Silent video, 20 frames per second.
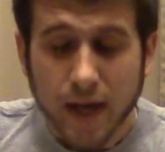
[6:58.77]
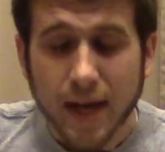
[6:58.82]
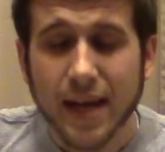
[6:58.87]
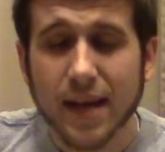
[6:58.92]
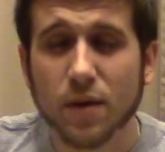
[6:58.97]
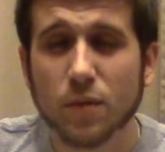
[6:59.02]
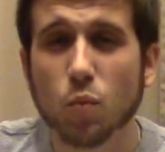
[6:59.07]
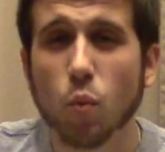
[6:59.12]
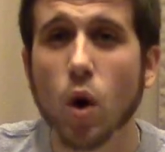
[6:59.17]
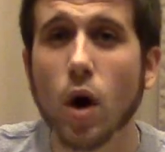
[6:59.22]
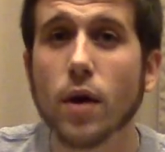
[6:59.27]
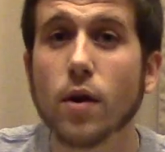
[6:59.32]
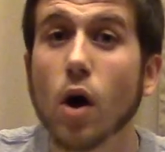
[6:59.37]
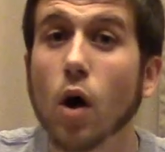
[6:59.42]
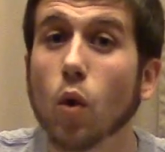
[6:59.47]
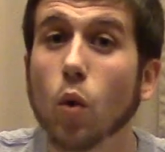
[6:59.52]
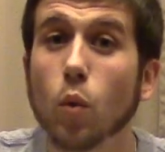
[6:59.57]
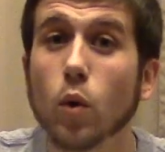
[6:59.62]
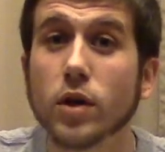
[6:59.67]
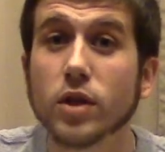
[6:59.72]
And one
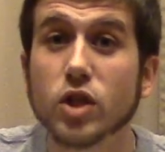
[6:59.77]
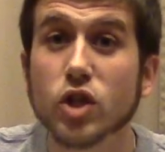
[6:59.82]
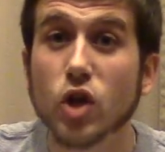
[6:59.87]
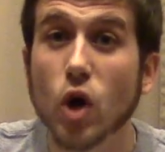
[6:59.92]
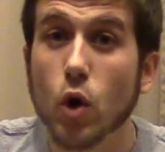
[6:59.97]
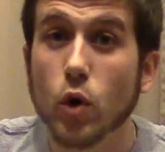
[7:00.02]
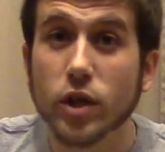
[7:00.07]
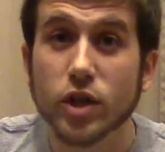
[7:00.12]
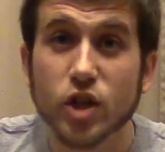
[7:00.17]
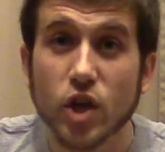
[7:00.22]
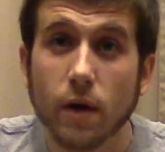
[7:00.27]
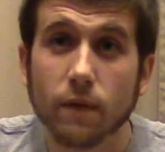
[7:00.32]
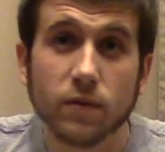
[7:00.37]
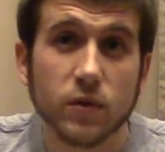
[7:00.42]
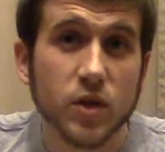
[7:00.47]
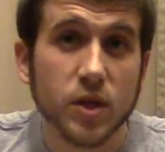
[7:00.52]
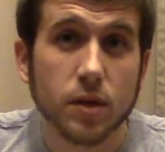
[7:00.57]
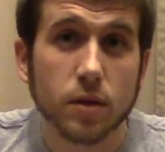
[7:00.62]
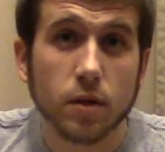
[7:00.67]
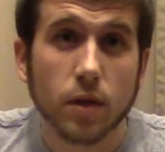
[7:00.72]
other one is Tony
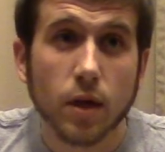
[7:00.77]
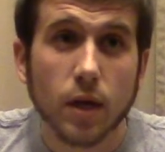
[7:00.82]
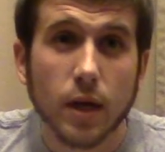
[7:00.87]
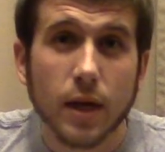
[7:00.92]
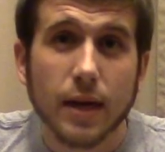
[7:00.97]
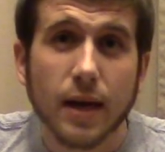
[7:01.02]
Jefferson,